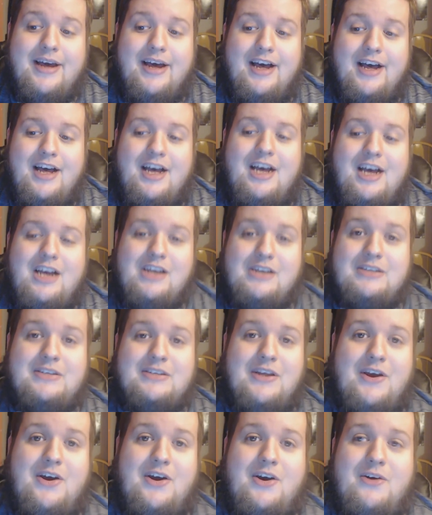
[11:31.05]
Uh,
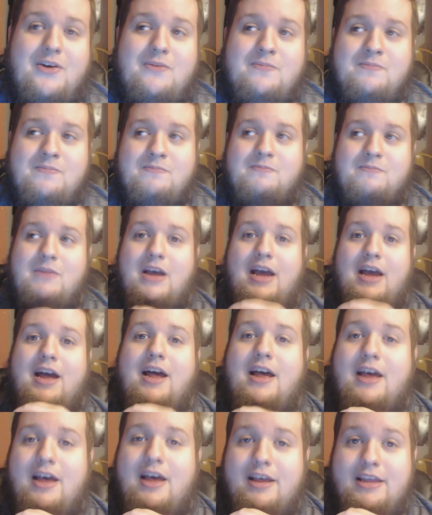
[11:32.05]
so,
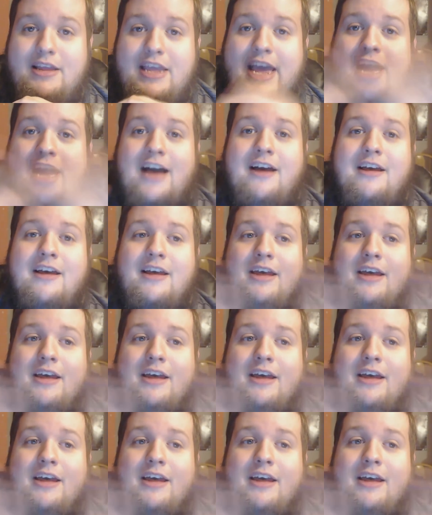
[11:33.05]
yeah.